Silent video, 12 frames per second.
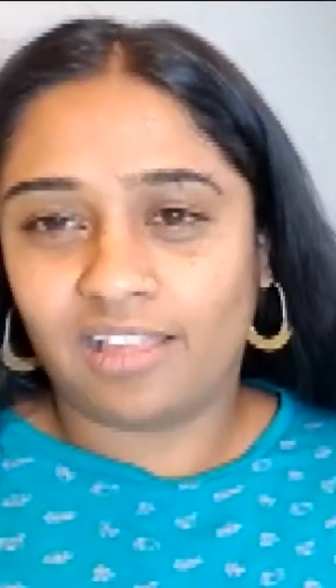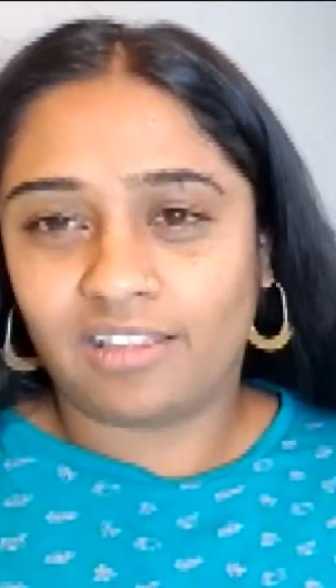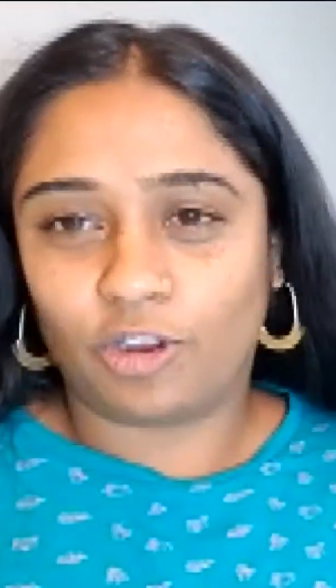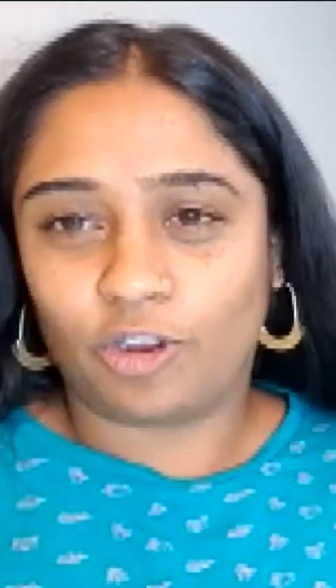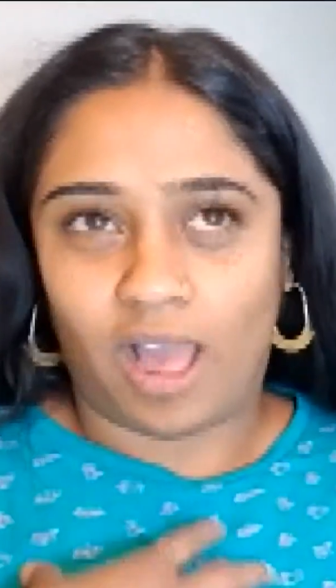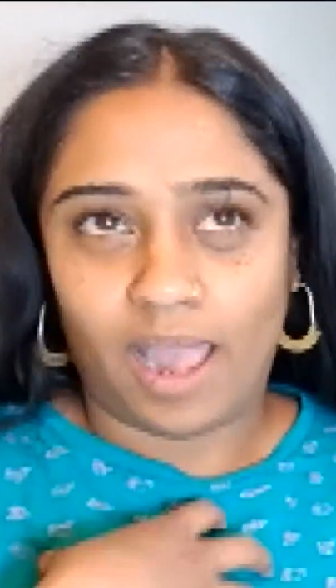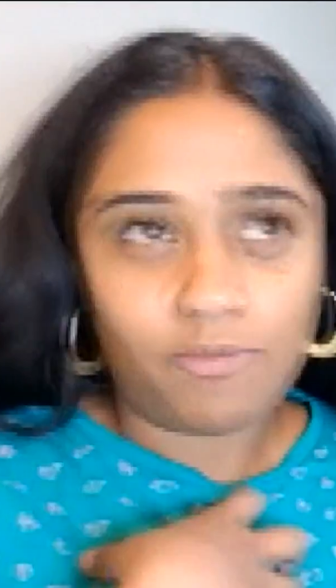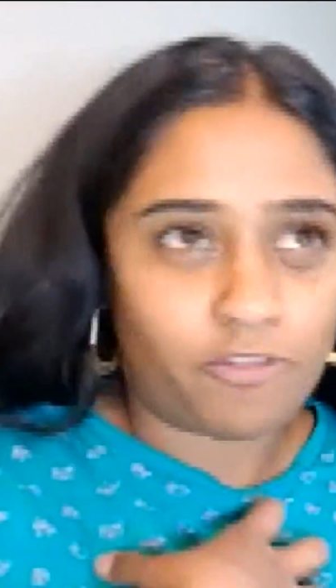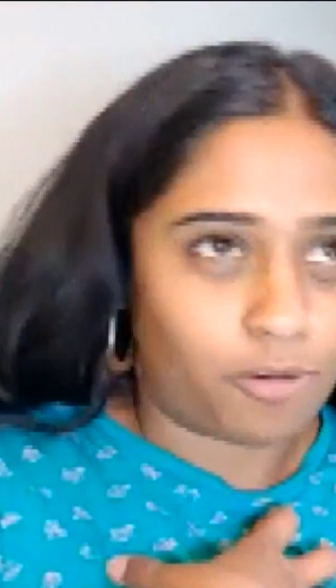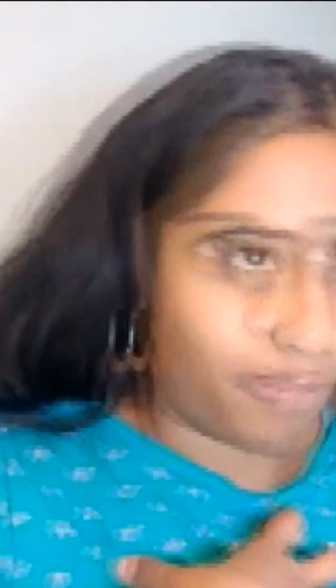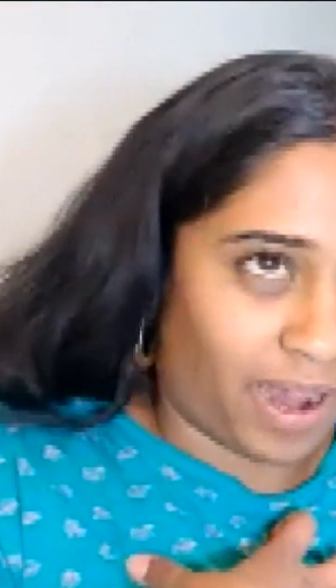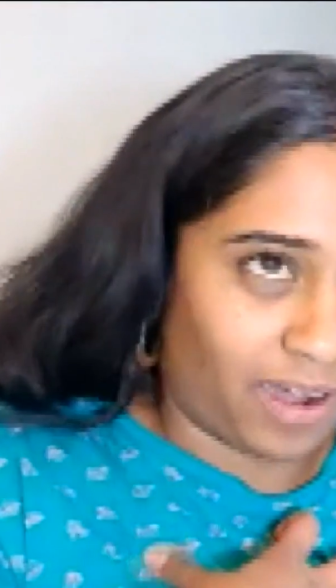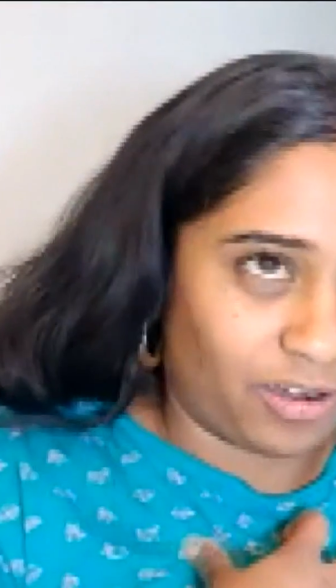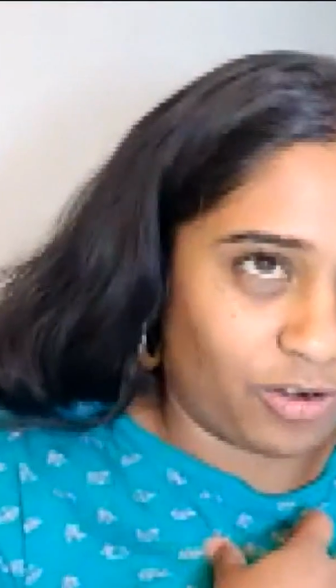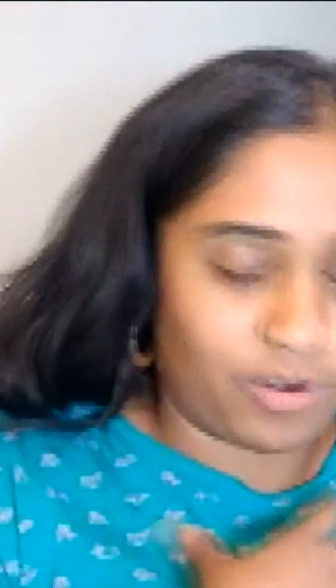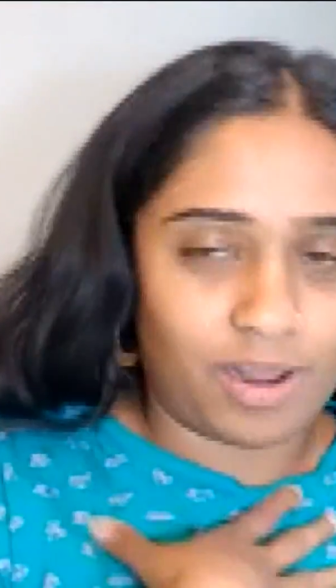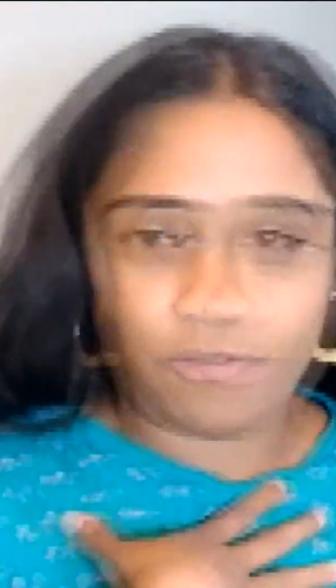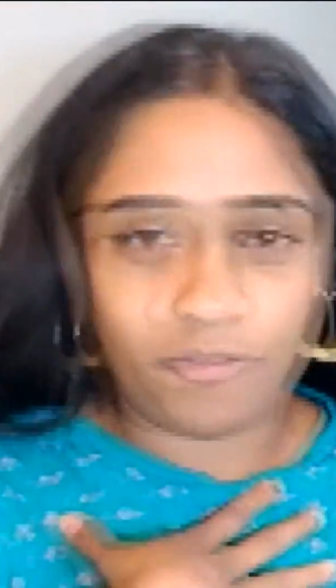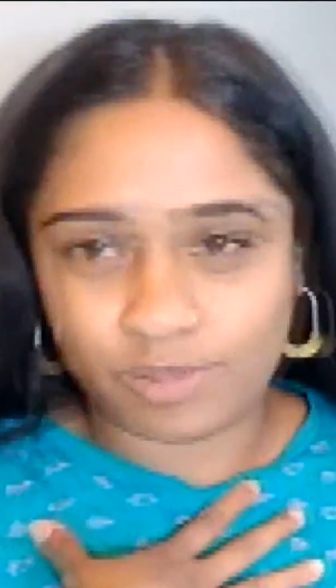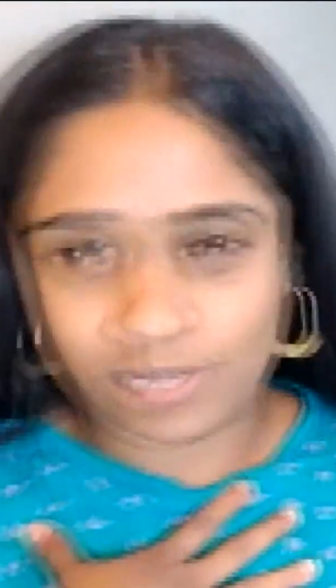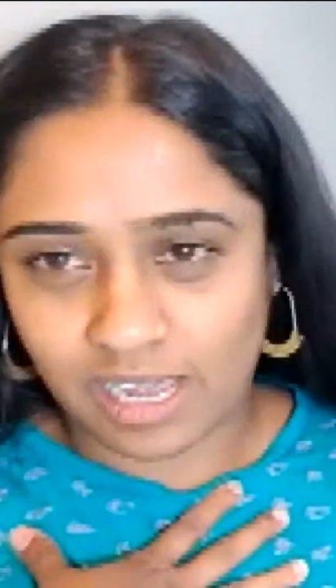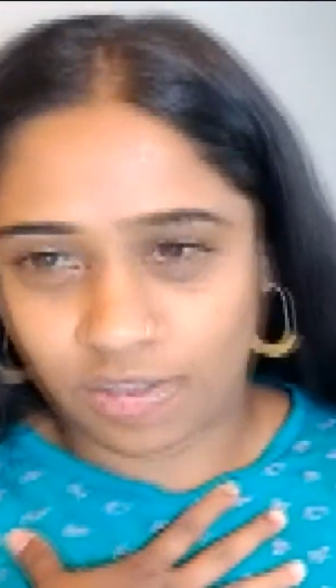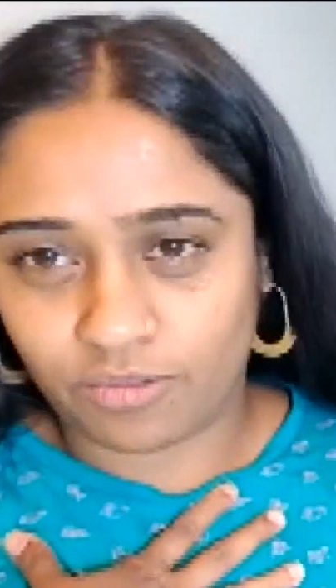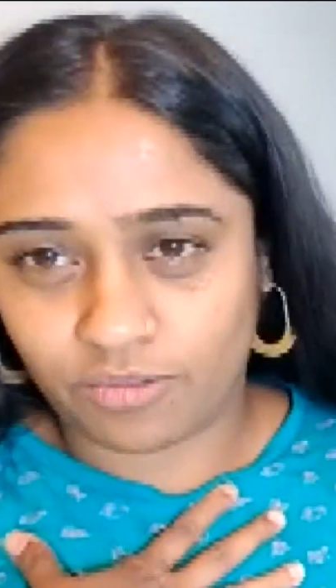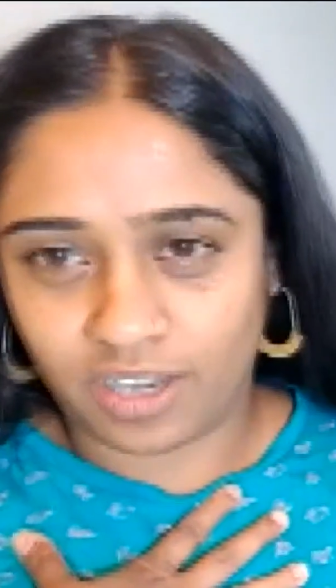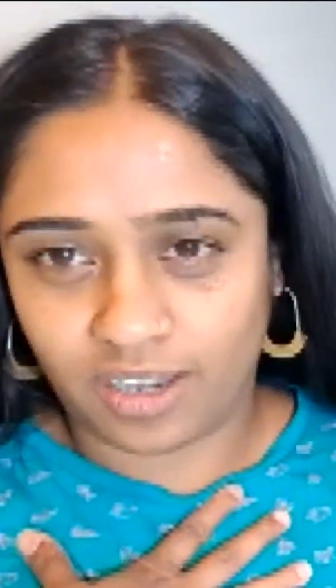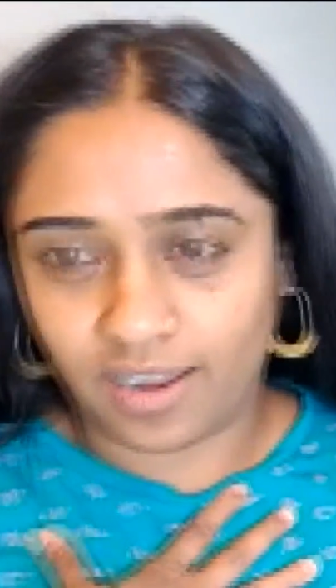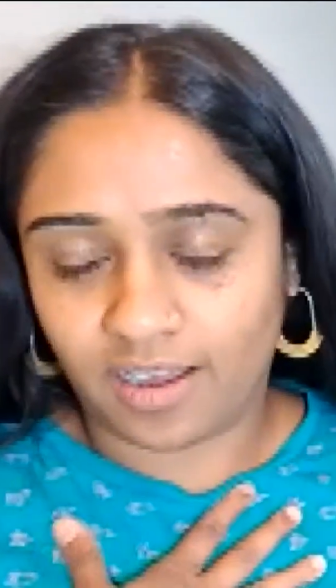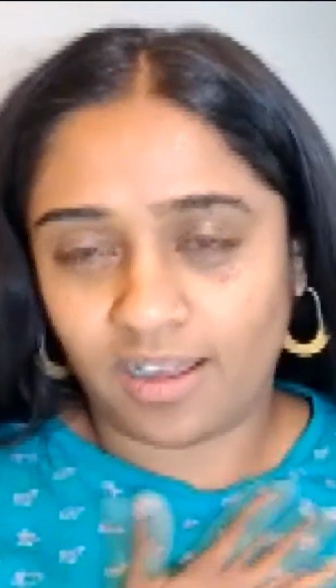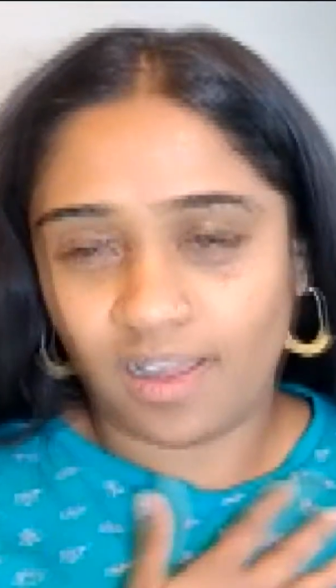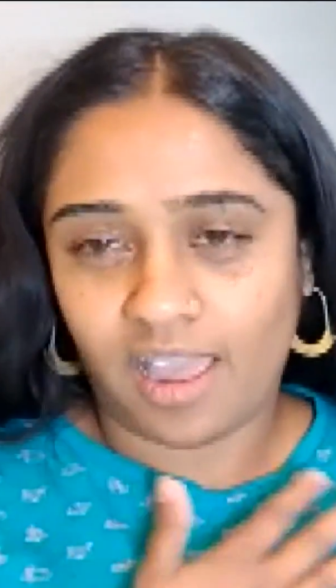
you know, I'm from Bangalore, I'm from South of India,